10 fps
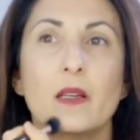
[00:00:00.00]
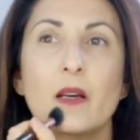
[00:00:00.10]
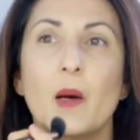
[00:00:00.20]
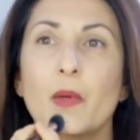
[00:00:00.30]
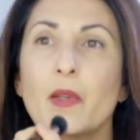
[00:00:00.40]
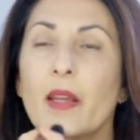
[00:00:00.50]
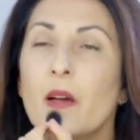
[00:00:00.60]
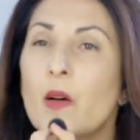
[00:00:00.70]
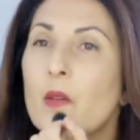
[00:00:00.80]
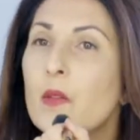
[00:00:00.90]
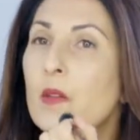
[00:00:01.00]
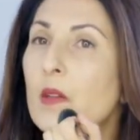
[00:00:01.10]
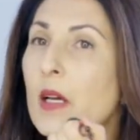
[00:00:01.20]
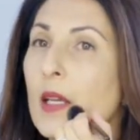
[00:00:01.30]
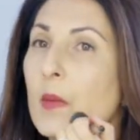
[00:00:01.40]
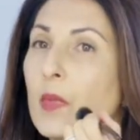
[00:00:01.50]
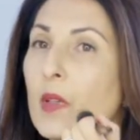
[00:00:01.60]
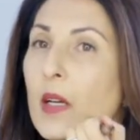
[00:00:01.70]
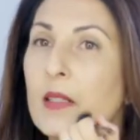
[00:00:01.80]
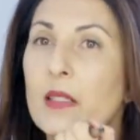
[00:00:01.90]
up or down. I can
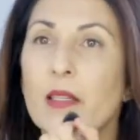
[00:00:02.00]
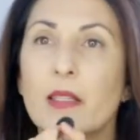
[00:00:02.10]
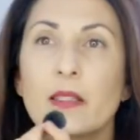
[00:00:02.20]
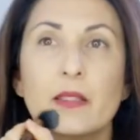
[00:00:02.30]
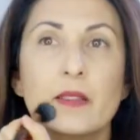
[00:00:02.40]
press it,